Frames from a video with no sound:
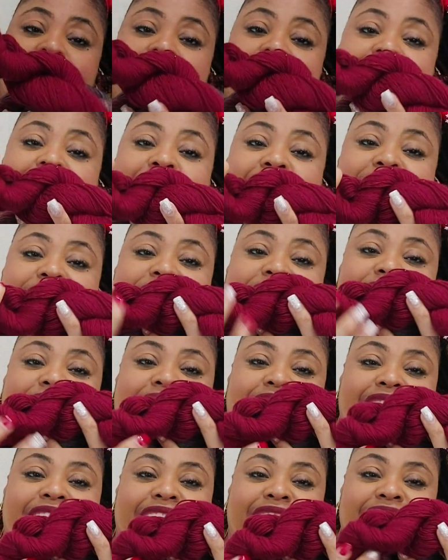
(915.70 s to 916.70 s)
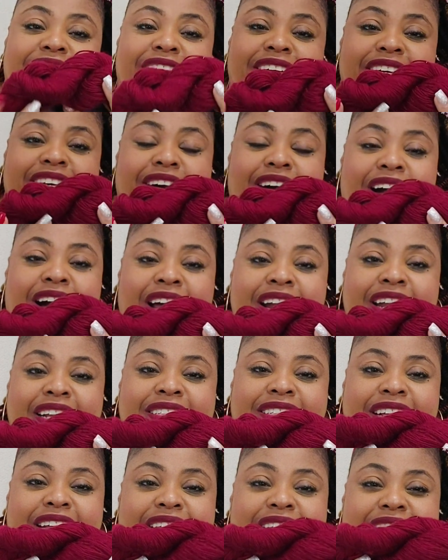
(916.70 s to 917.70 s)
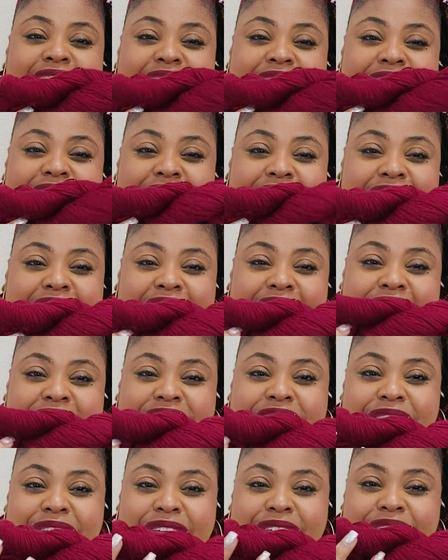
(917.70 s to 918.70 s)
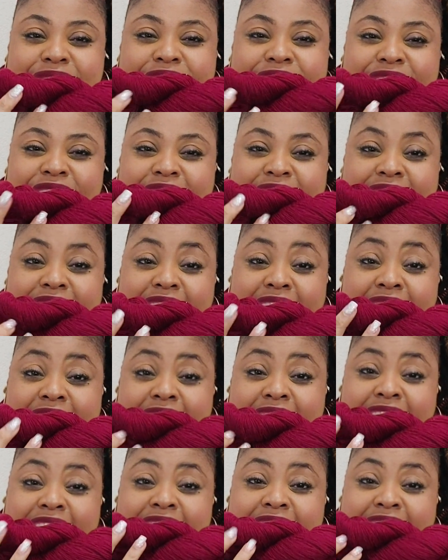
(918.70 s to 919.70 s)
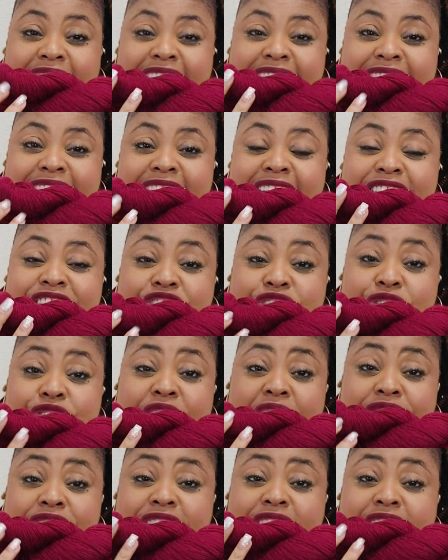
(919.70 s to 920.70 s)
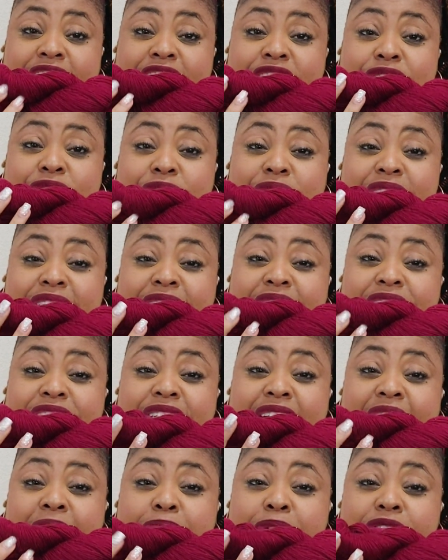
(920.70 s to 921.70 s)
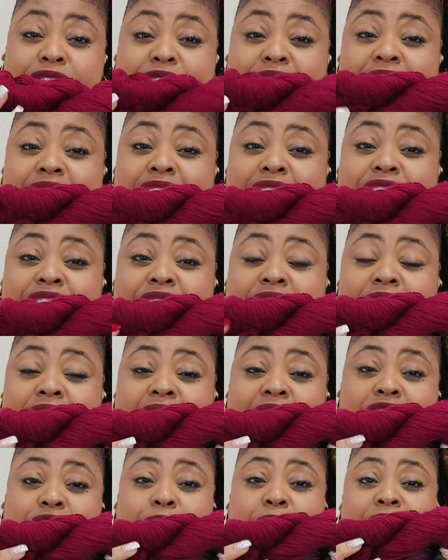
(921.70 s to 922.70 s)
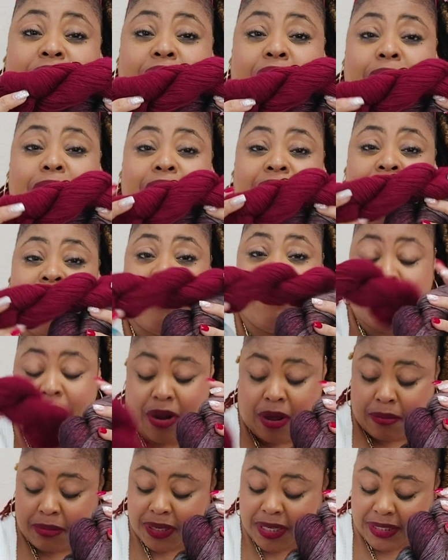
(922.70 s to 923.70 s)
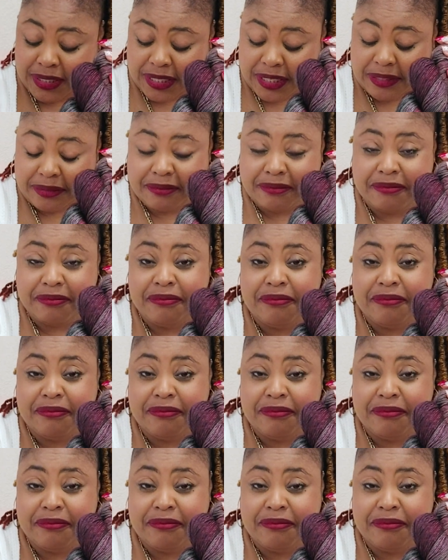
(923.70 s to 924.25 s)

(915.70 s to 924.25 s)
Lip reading: Yes, garnet heather. So I tend to gravitate to these type of colors a lot when I'm knitting.